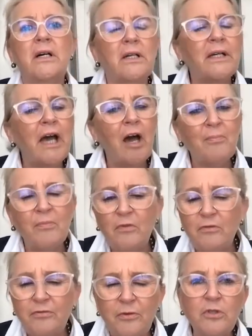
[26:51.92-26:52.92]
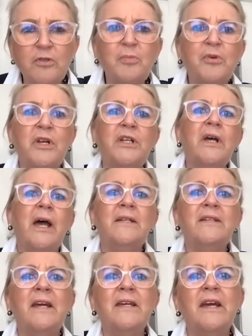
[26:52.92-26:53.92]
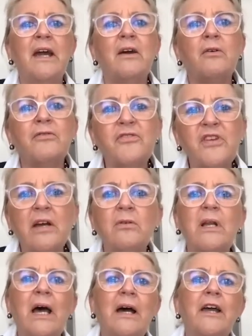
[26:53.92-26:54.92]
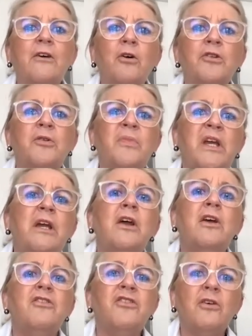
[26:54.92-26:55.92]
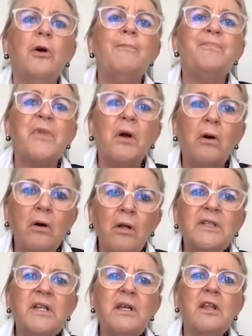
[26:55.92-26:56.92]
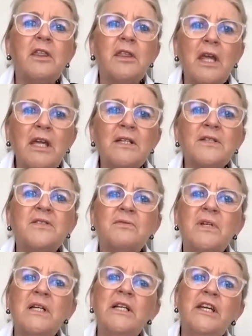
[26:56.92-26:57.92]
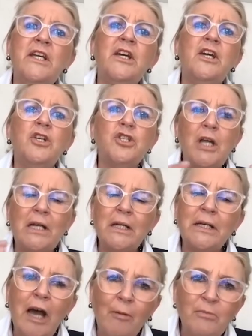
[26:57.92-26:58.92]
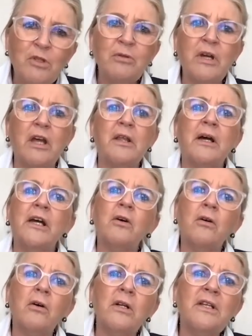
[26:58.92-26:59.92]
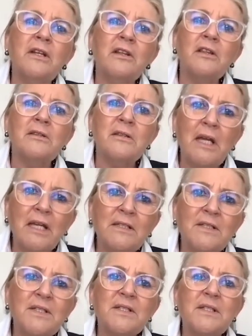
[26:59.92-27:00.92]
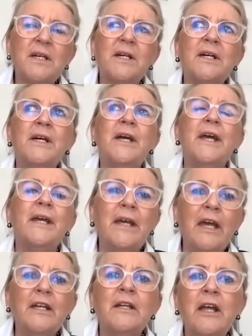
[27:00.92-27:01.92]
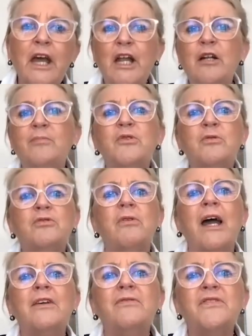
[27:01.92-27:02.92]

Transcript: carbon footprint. I take care of circular economy. So all these things really shall come together, and all these things can help to drive